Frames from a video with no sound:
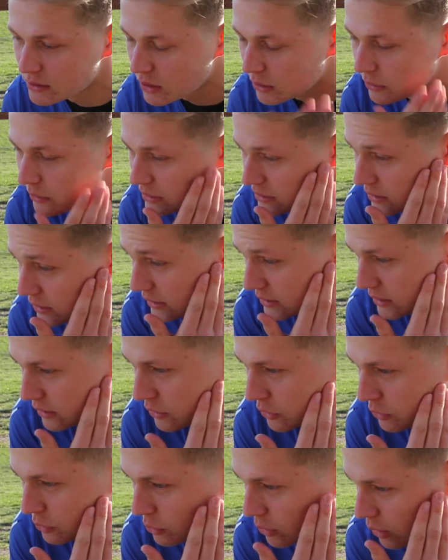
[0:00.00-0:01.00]
So it's a
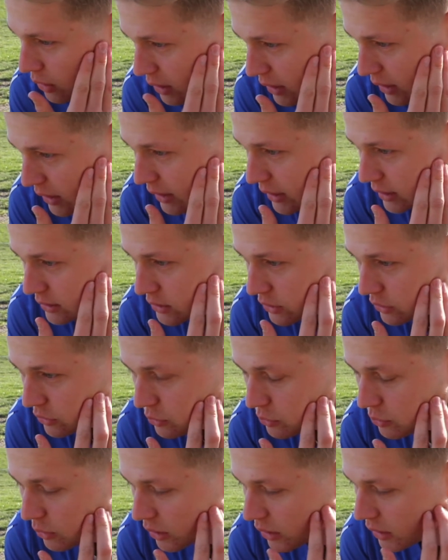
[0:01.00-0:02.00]

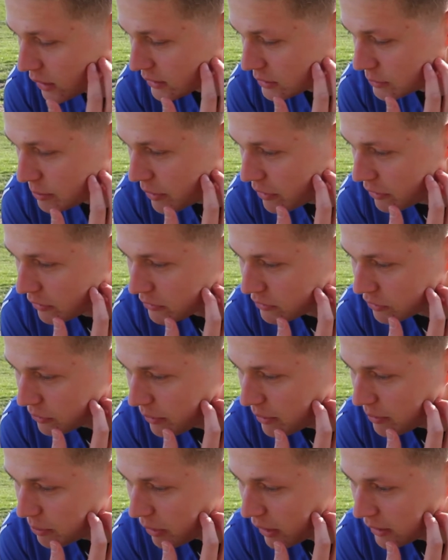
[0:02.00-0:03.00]
new experience for
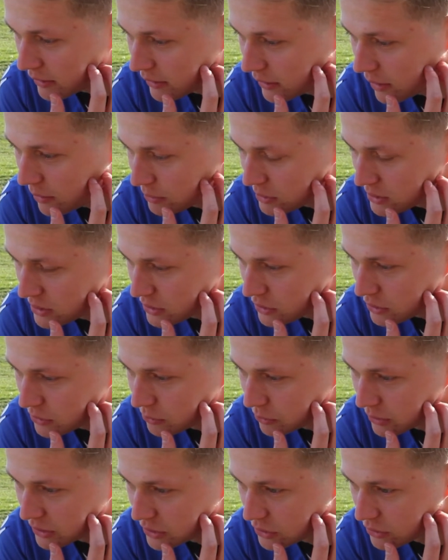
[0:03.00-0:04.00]
me playing in that
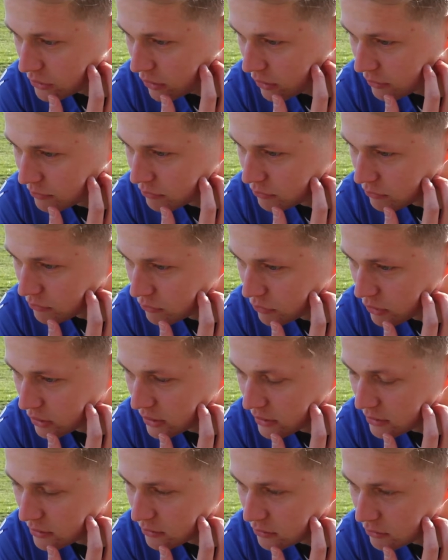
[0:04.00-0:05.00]
position, which I'm
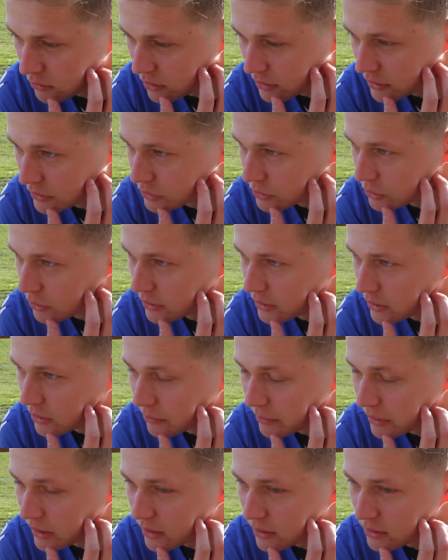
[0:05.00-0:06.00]
really enjoying at
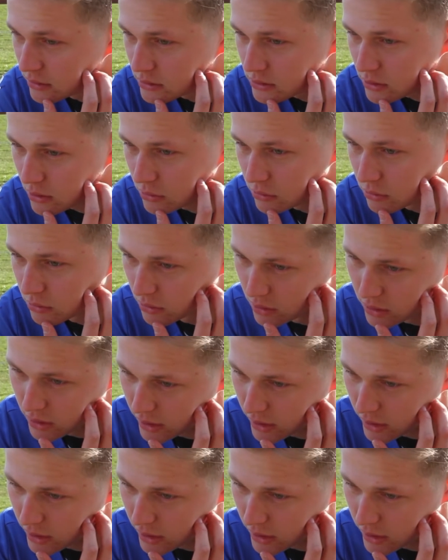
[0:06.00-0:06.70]
the minute, and so